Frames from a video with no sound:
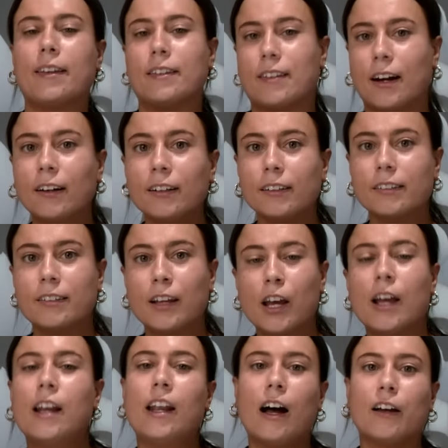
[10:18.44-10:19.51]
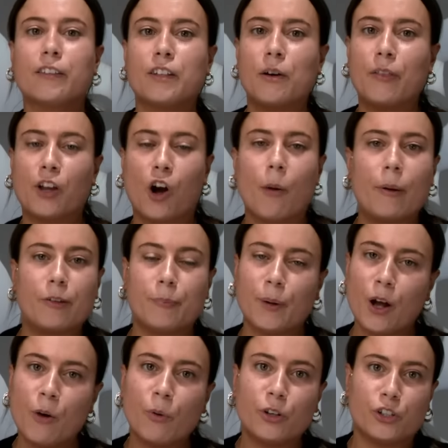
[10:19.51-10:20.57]
Dunks. Let us know in the comments
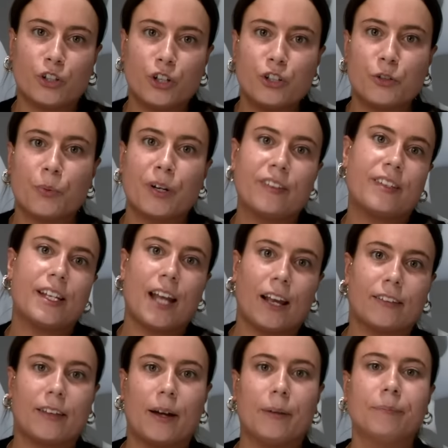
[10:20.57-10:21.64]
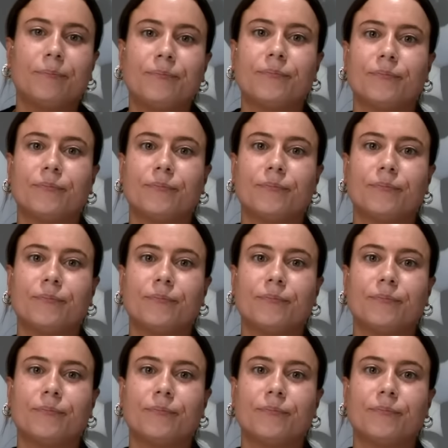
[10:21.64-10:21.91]
below what shoes you want to see next time.